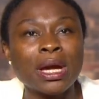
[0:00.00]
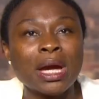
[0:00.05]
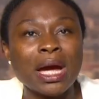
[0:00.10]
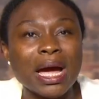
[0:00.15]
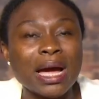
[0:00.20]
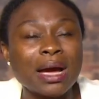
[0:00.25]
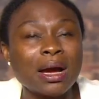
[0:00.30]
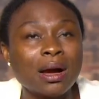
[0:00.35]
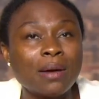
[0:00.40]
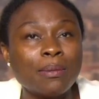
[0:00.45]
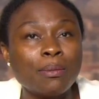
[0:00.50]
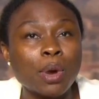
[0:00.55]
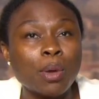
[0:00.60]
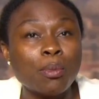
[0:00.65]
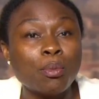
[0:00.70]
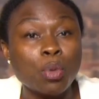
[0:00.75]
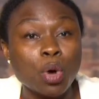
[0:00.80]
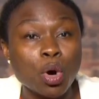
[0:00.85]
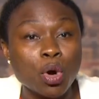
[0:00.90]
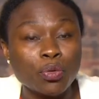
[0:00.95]

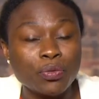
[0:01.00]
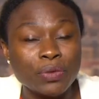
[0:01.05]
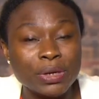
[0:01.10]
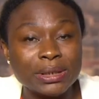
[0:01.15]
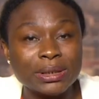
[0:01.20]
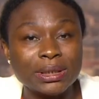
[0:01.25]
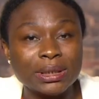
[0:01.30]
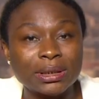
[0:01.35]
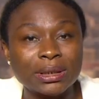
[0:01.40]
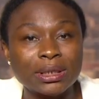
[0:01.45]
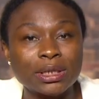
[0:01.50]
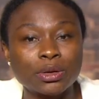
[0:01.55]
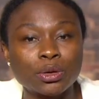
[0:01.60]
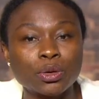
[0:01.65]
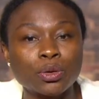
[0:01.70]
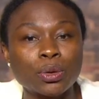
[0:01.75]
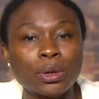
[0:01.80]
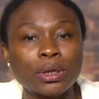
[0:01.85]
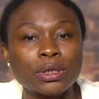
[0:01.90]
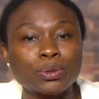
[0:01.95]
More recently,
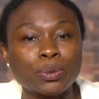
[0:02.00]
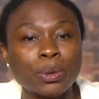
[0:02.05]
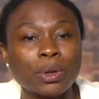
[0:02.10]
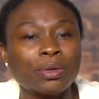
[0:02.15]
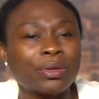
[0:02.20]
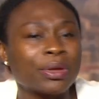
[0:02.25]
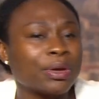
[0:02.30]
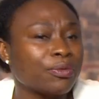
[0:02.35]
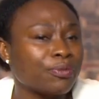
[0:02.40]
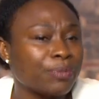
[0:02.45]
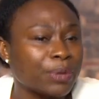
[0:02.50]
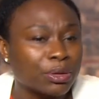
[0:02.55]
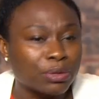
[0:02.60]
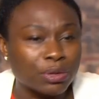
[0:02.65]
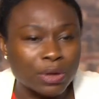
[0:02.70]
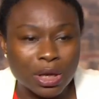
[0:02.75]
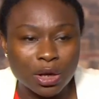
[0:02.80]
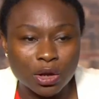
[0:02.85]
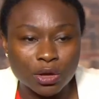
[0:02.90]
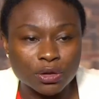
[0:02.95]
though, as well, there have been
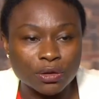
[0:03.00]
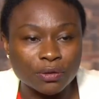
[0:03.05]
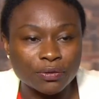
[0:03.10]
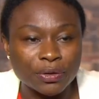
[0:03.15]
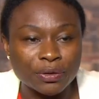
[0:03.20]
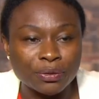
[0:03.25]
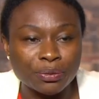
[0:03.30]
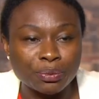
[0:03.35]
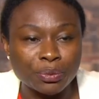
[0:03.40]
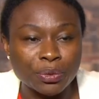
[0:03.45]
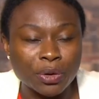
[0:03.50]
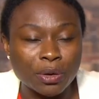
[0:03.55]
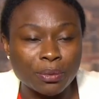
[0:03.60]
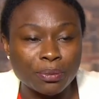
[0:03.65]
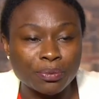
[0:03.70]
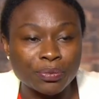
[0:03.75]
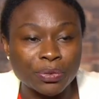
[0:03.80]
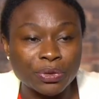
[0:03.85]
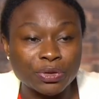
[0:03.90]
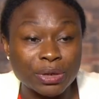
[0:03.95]
a lot of
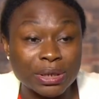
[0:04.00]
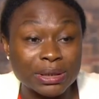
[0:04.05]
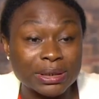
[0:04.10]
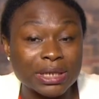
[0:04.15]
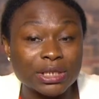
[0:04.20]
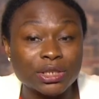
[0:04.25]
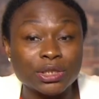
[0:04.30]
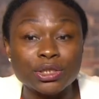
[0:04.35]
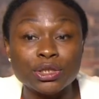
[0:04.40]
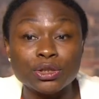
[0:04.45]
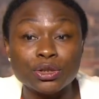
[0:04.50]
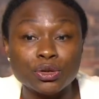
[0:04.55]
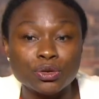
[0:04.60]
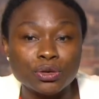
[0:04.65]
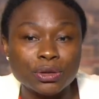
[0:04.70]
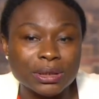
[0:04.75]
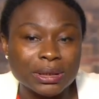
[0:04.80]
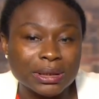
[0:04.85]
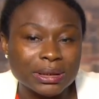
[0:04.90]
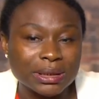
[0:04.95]
transactions in the
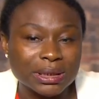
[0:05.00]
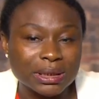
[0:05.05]
utility